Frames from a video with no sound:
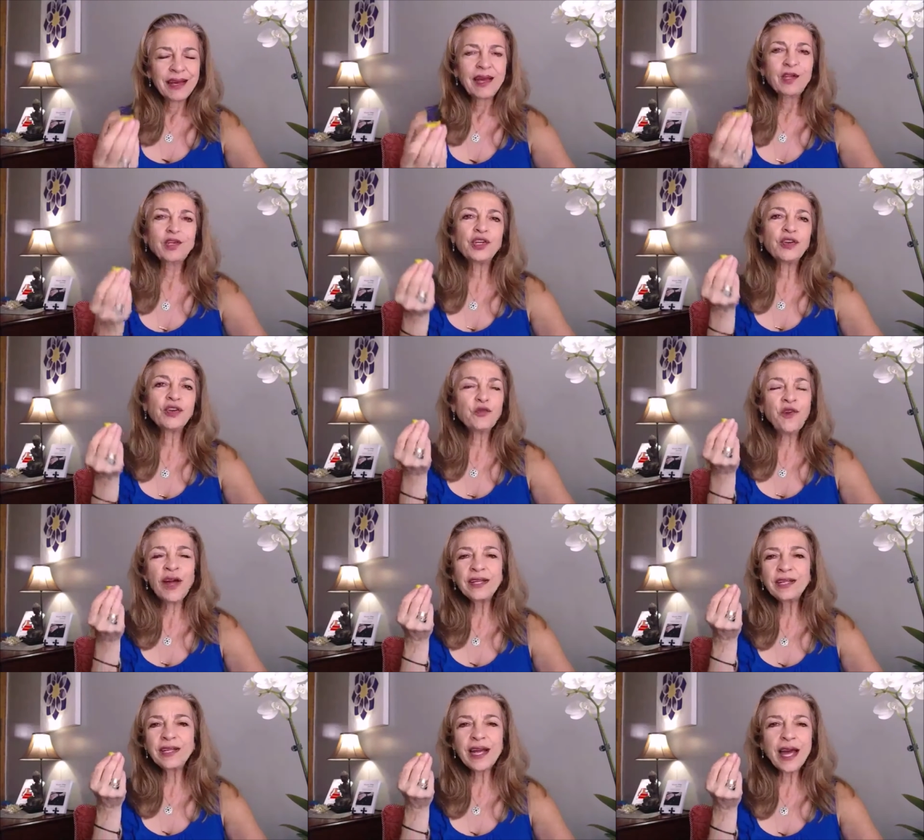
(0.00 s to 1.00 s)
And you can
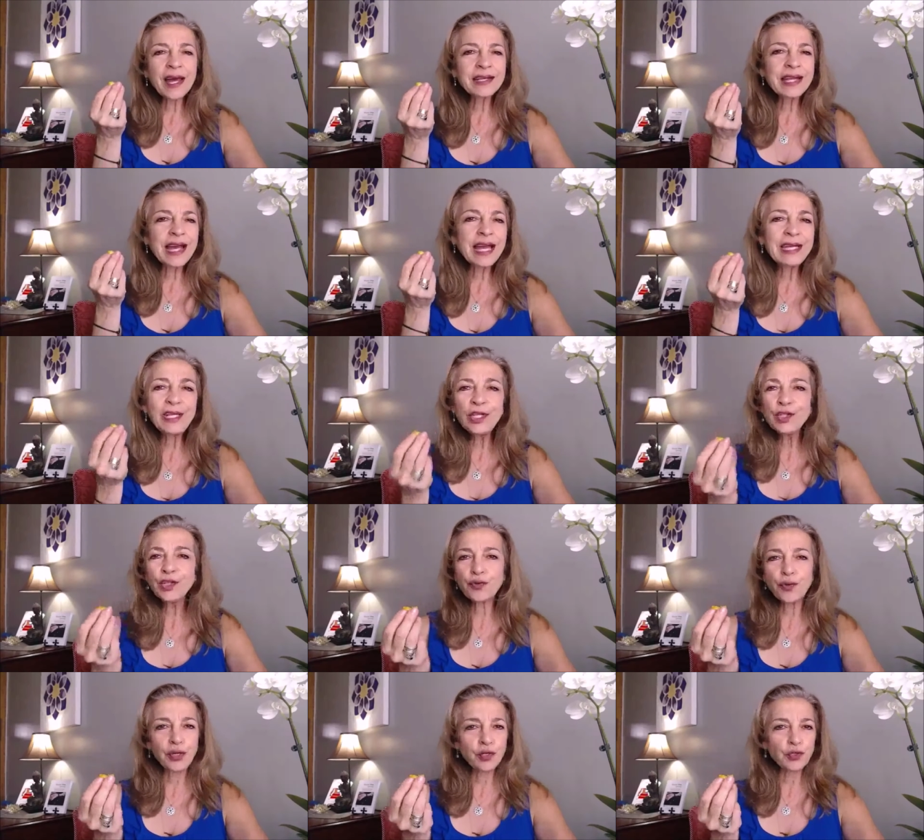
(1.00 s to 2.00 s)
find it at any
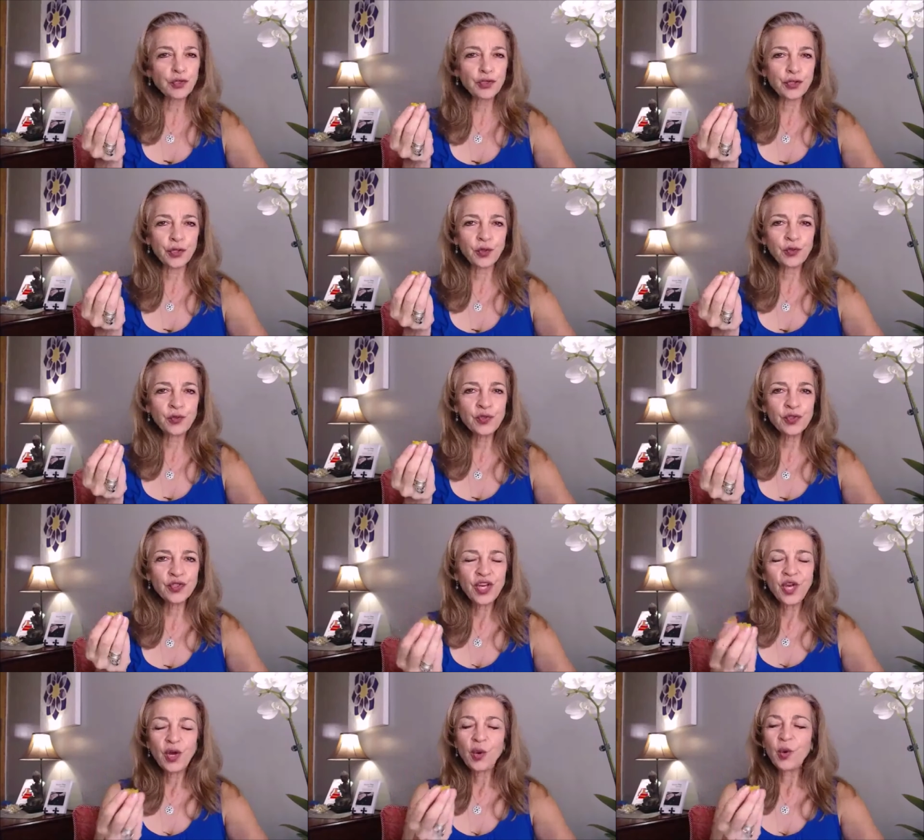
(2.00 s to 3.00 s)
Trader Joe's
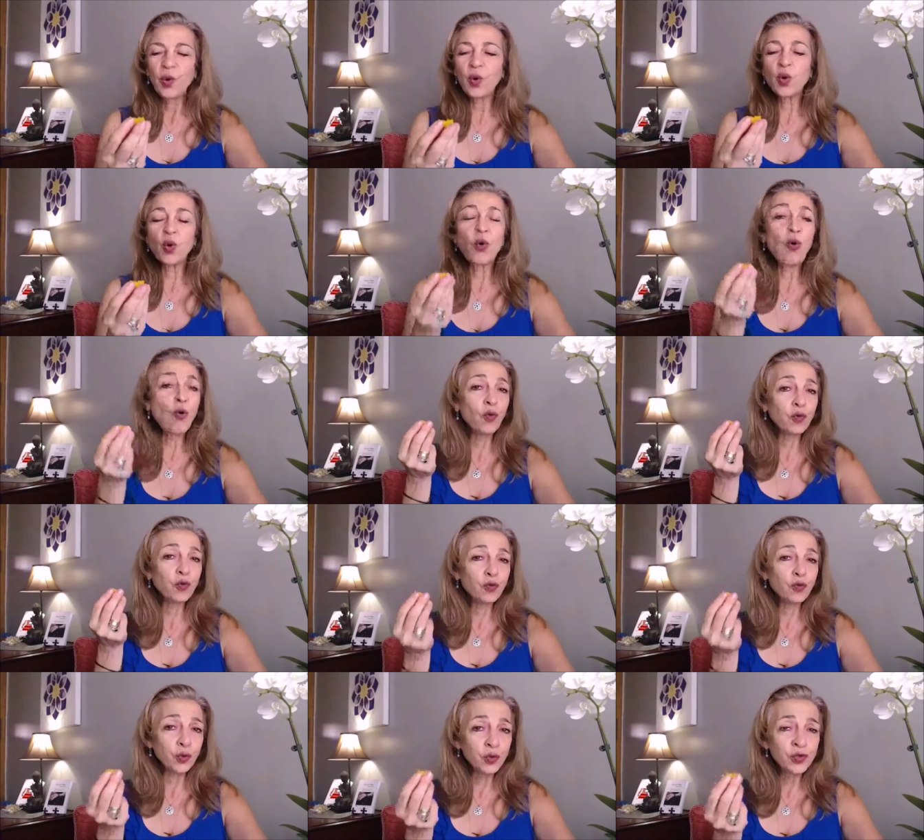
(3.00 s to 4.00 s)
or Whole
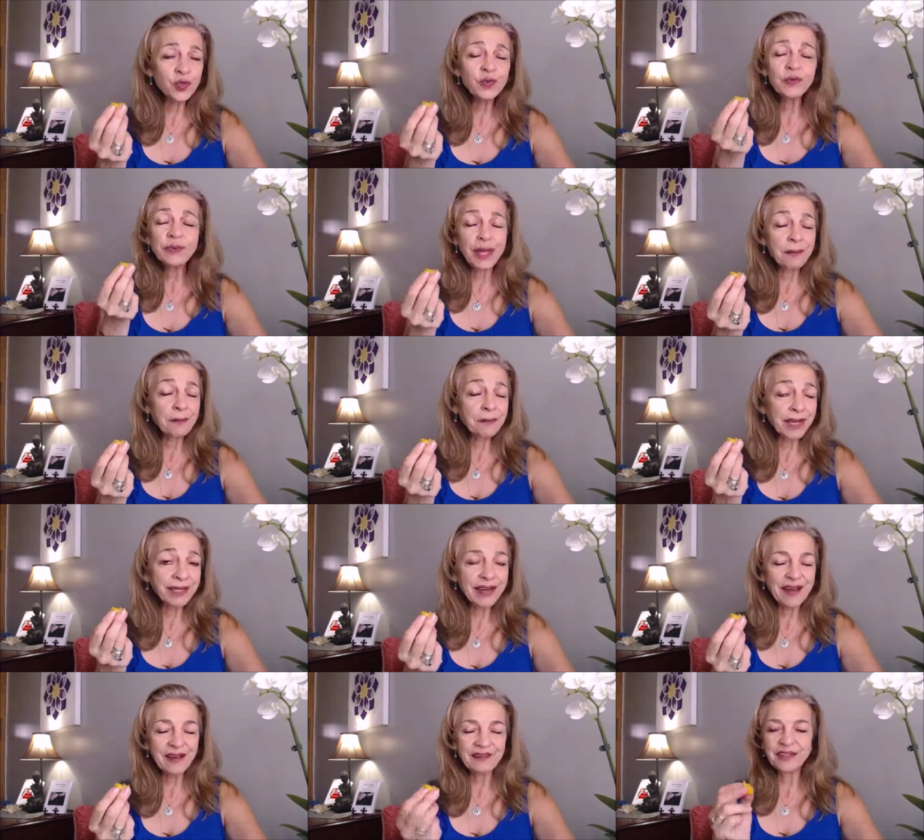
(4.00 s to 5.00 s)
Foods. They might
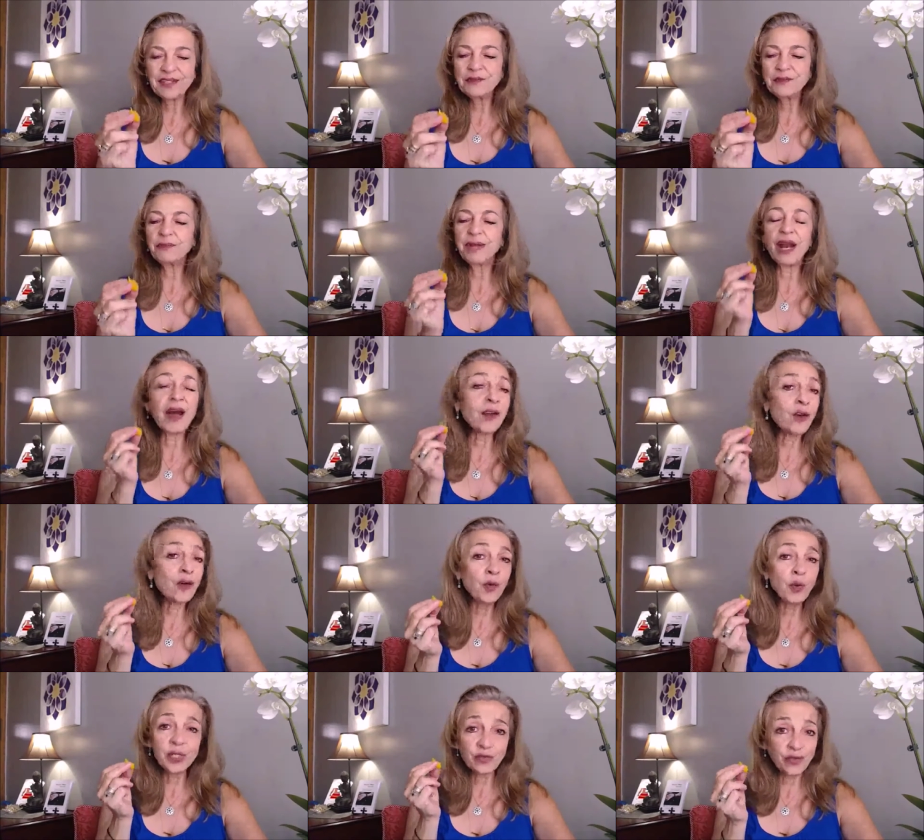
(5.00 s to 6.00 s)
have it, but I
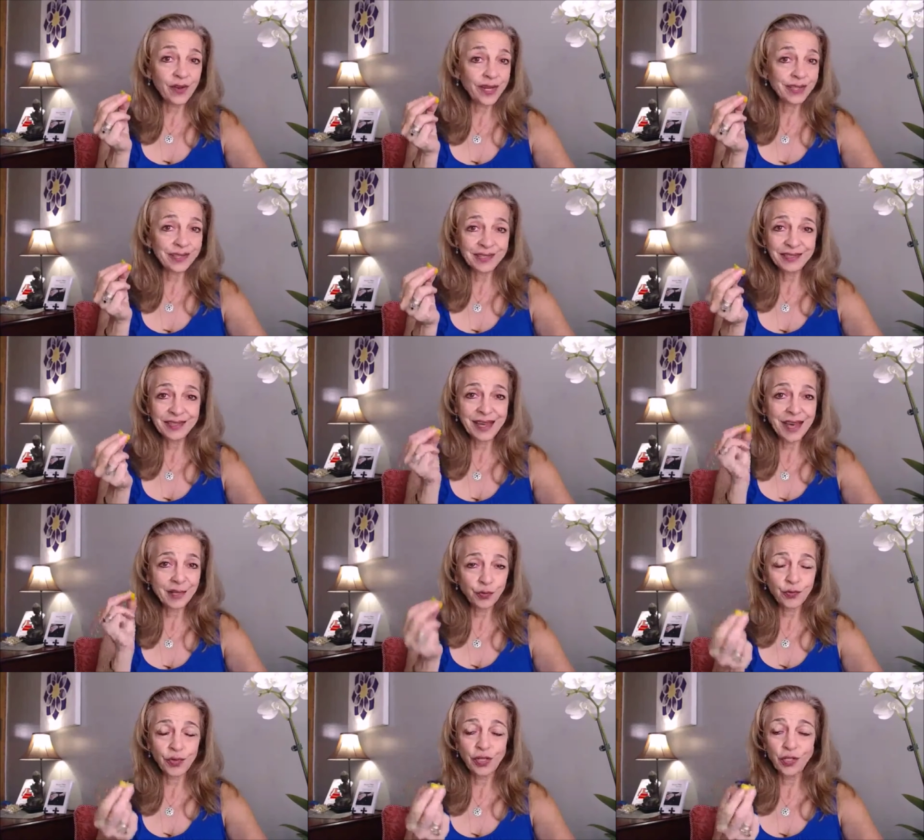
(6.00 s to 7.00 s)
always find it
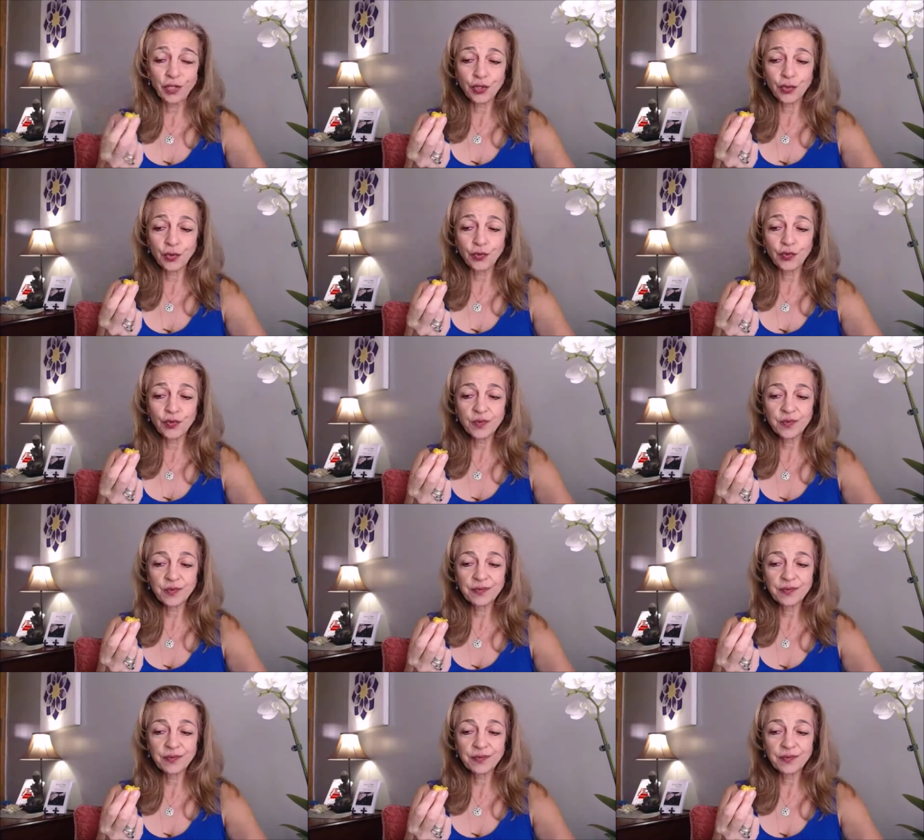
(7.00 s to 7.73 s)
at Trader Joe's.